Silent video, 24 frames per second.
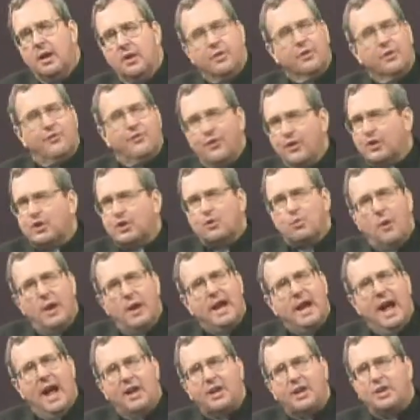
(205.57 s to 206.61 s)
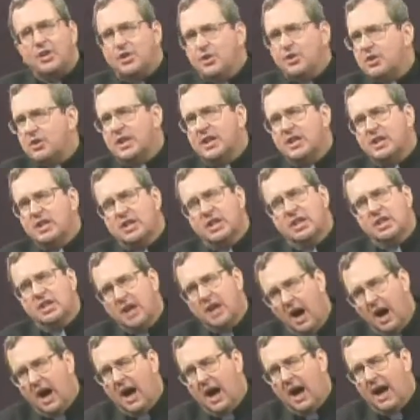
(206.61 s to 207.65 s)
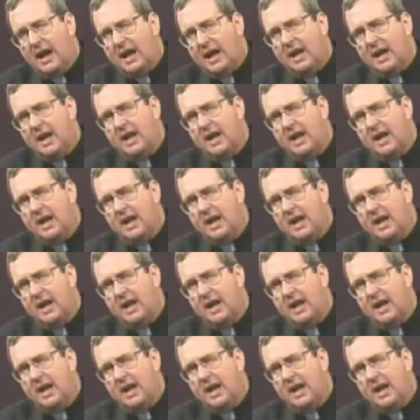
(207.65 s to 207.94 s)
The first way out is you can deny